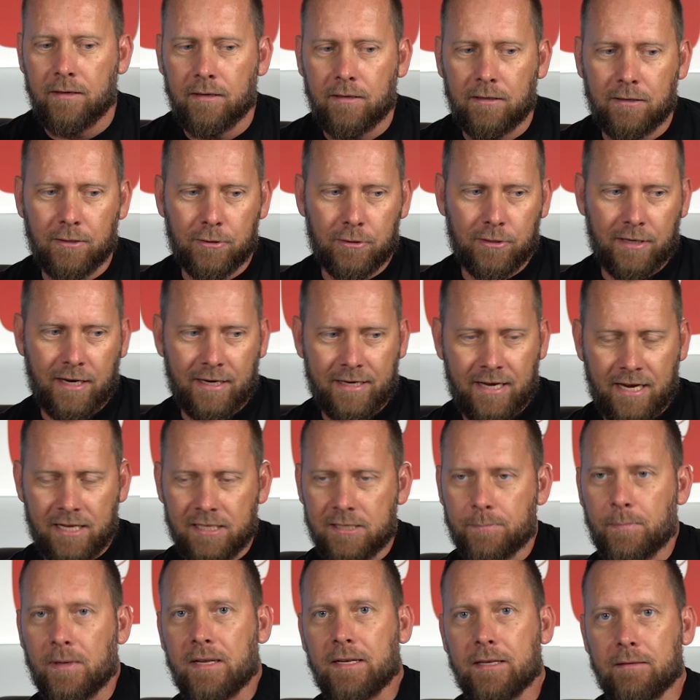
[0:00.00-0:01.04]
Clearly I can't
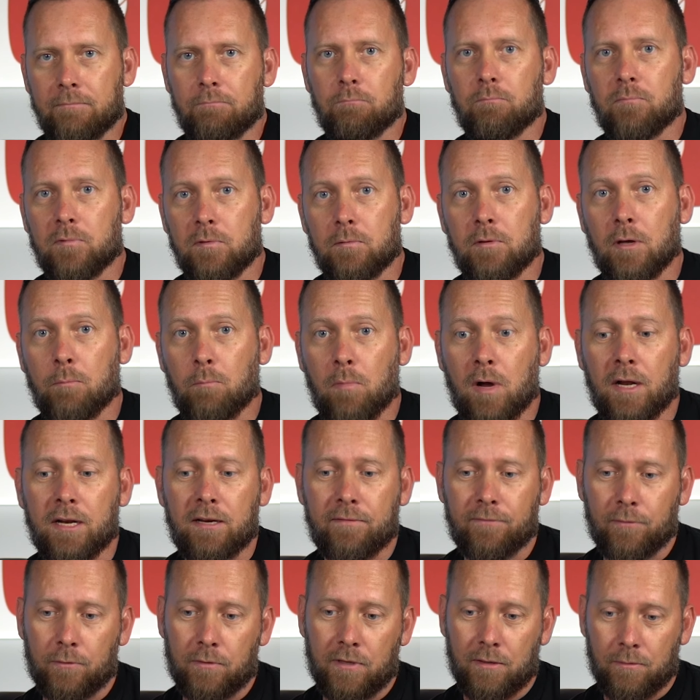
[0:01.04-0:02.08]
spend the money
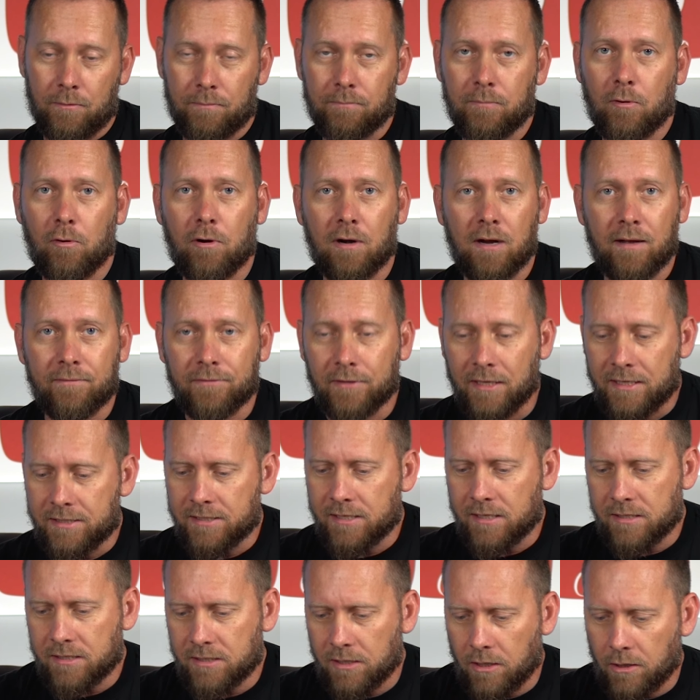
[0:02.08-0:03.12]
for the RF
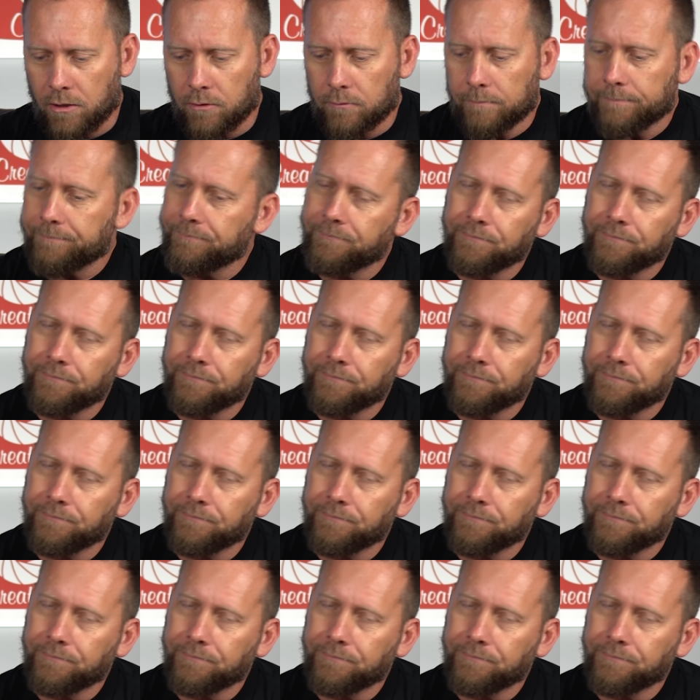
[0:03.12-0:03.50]
lenses, so